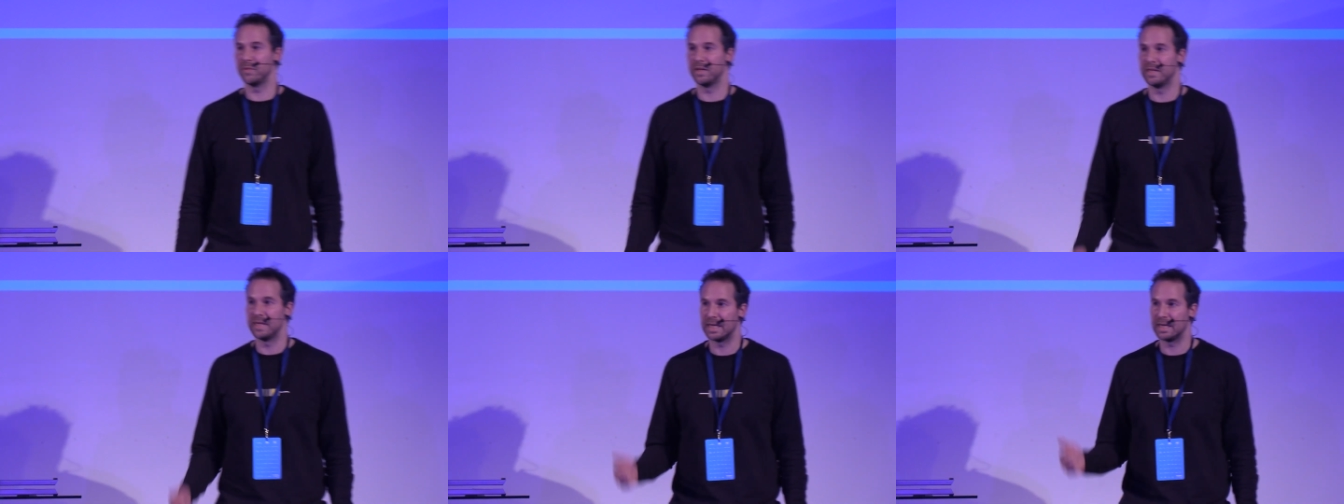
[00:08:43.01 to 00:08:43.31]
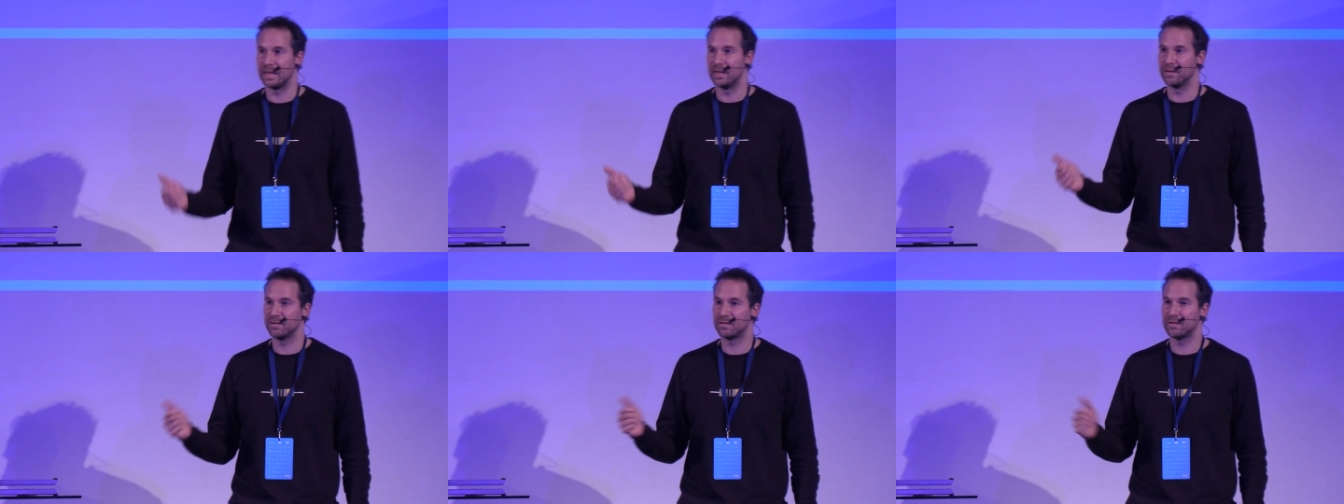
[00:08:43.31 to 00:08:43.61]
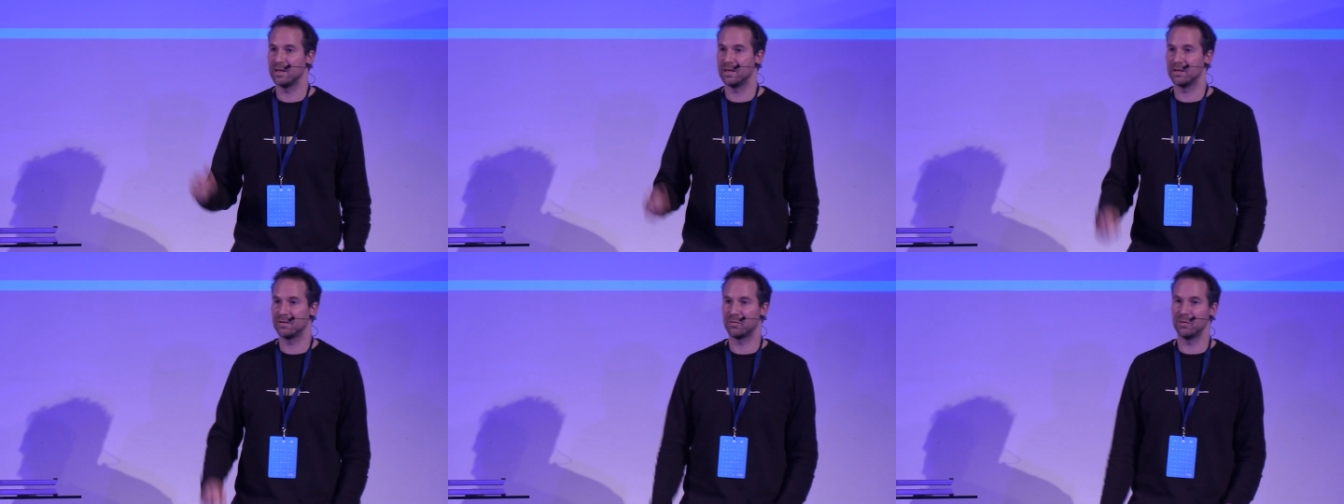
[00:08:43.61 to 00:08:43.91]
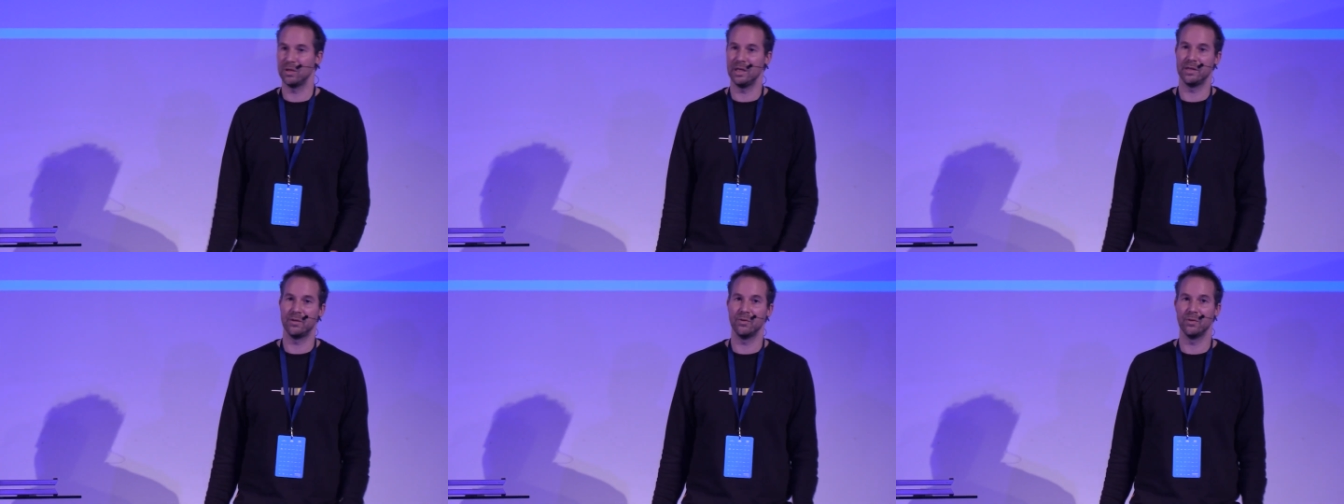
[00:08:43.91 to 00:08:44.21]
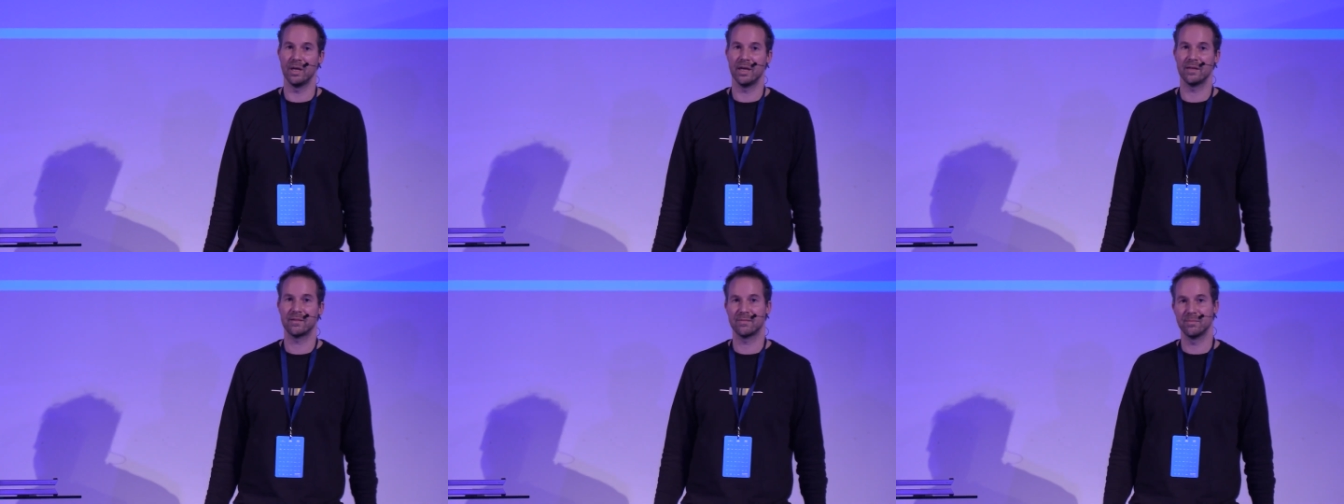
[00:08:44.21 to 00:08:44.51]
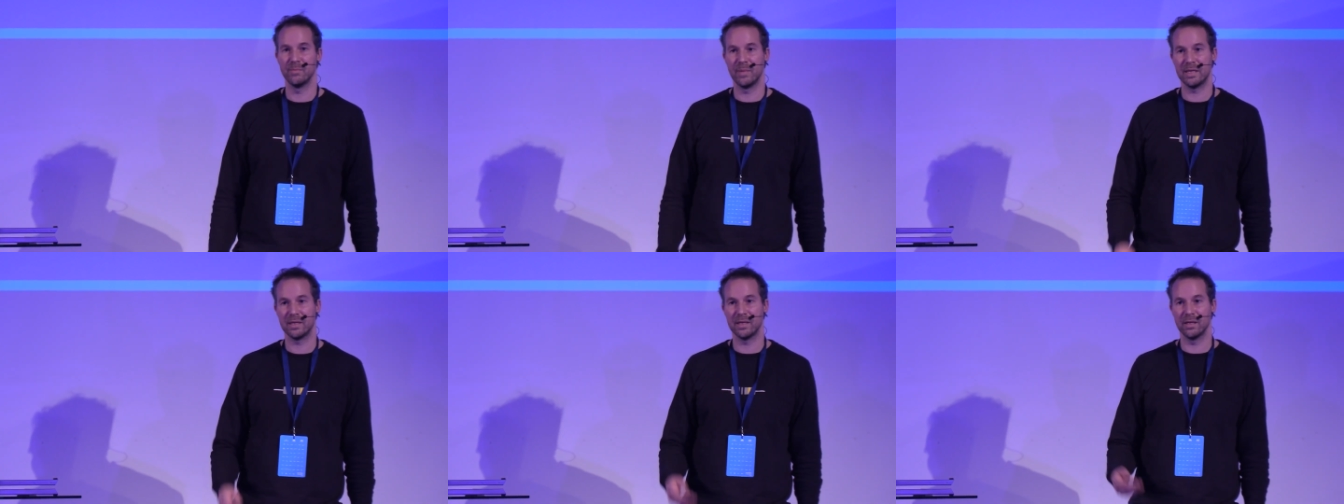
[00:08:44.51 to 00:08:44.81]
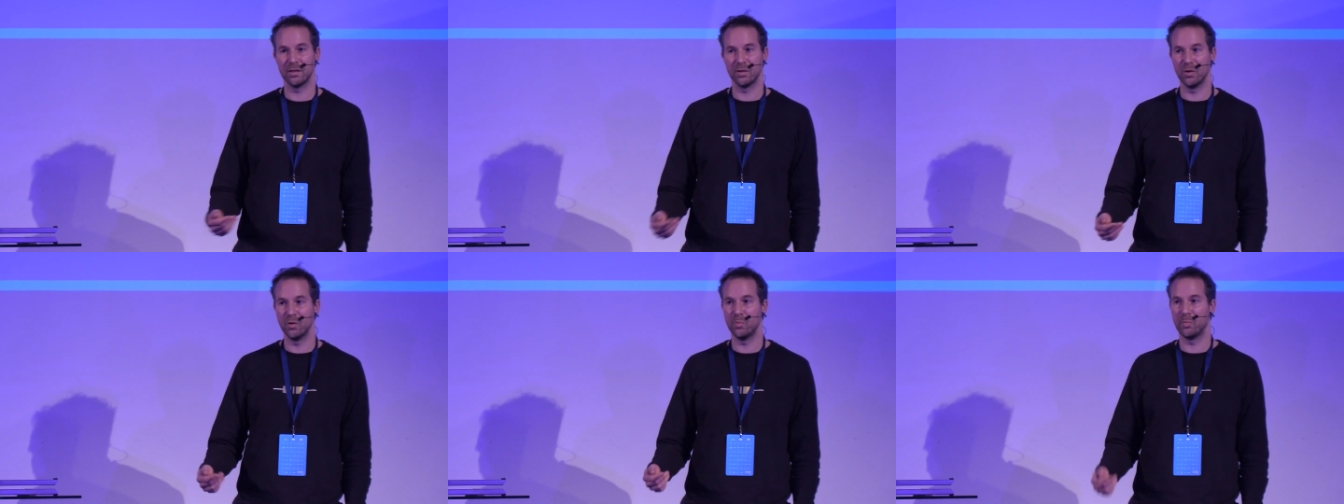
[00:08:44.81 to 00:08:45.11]
the Netherlands that is really good at
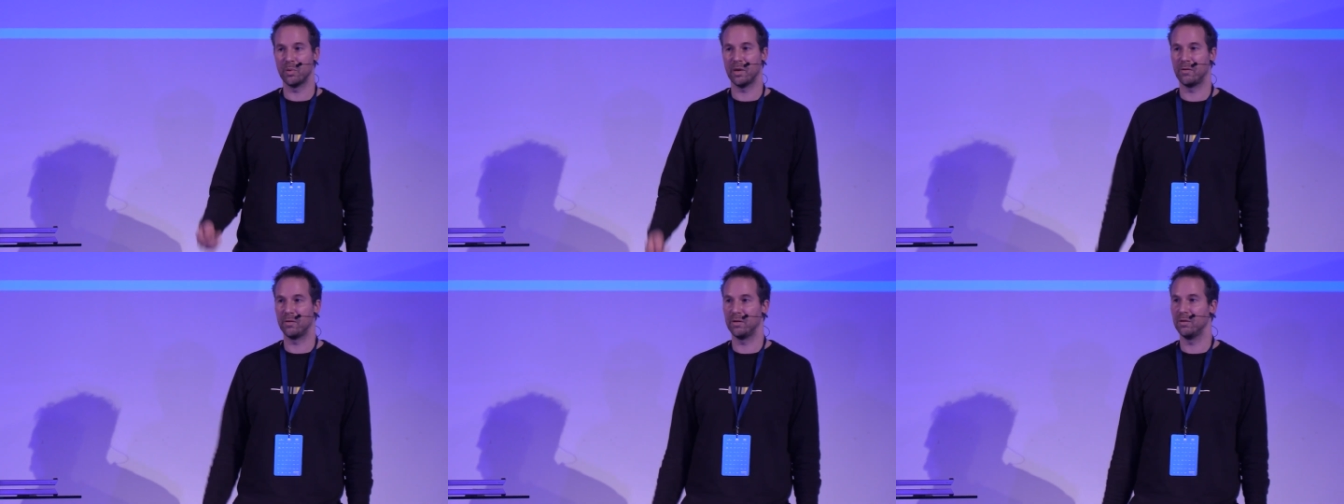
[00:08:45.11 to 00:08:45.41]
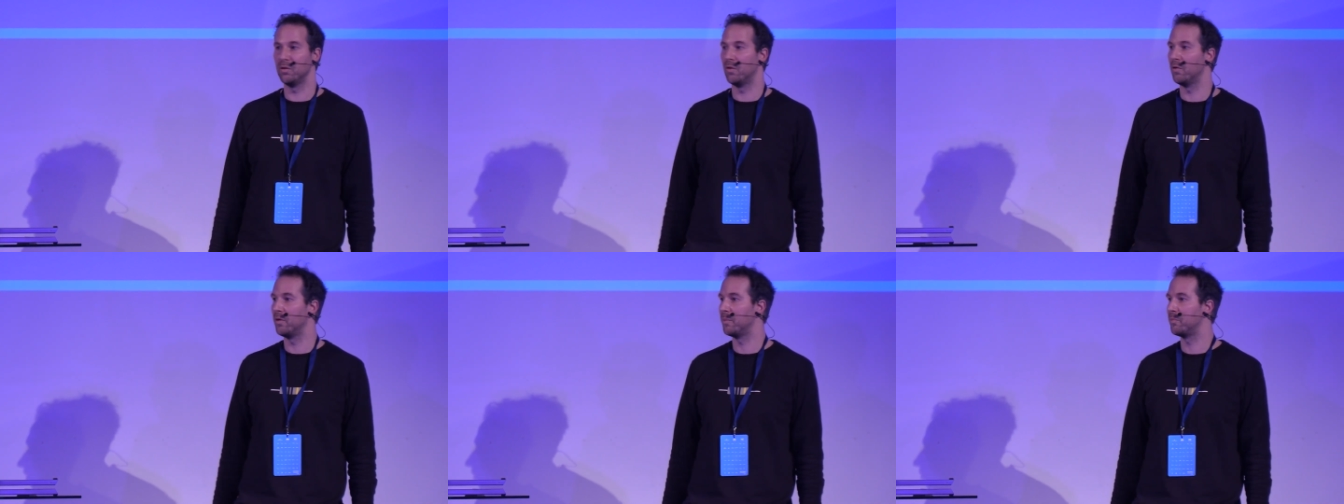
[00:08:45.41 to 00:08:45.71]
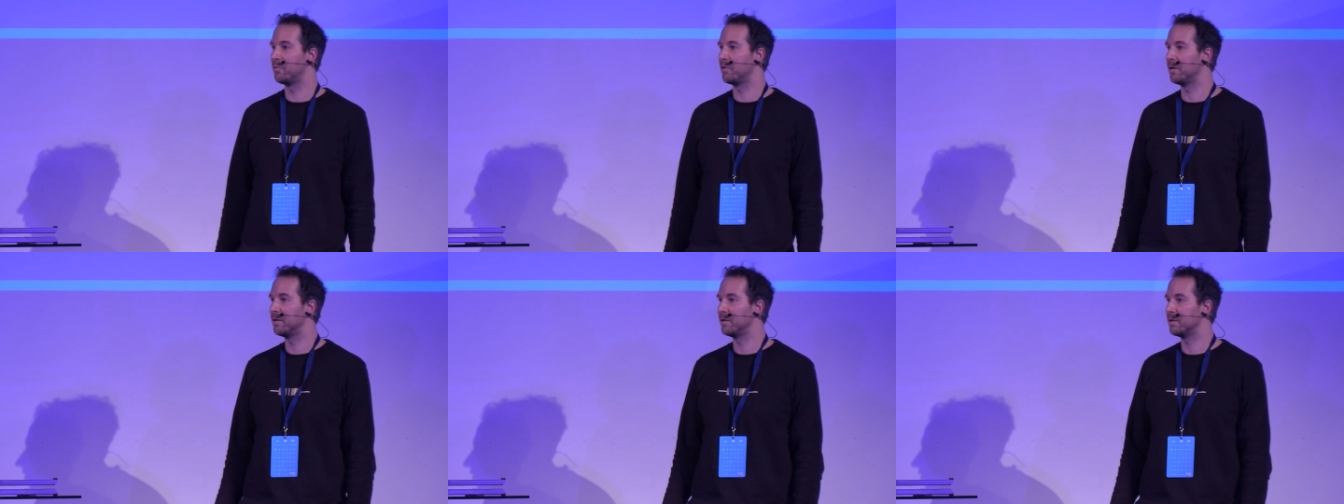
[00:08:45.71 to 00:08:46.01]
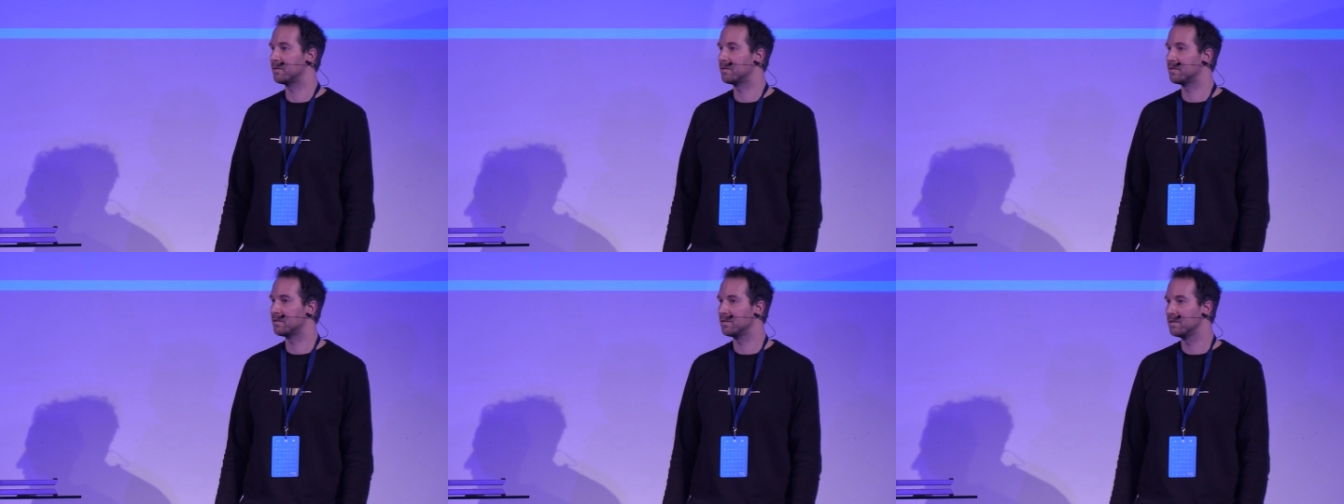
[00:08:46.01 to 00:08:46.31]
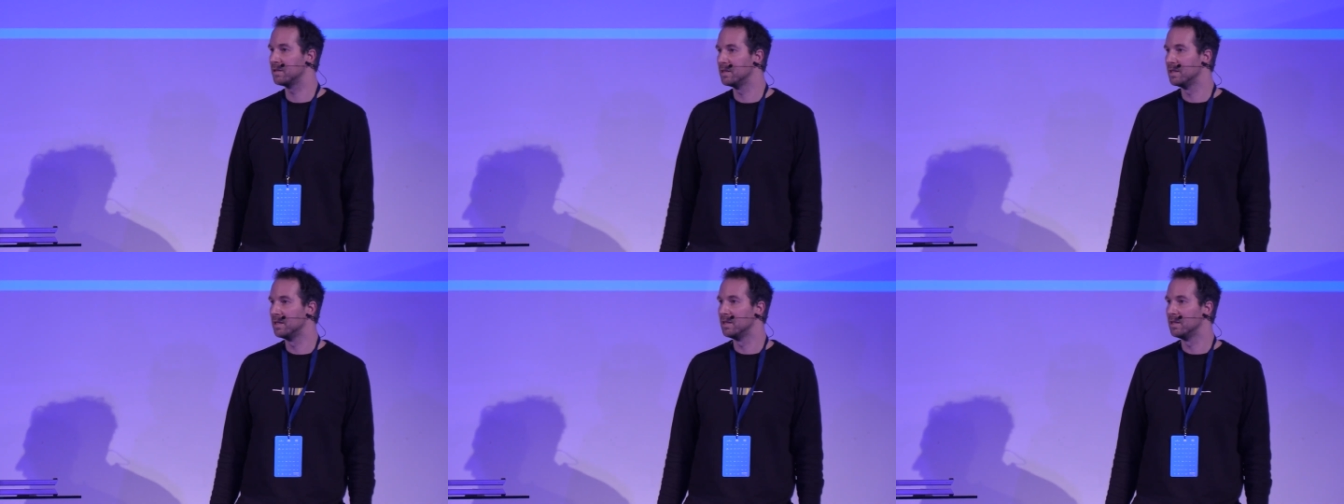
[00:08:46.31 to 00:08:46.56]
making low-power LoRa products,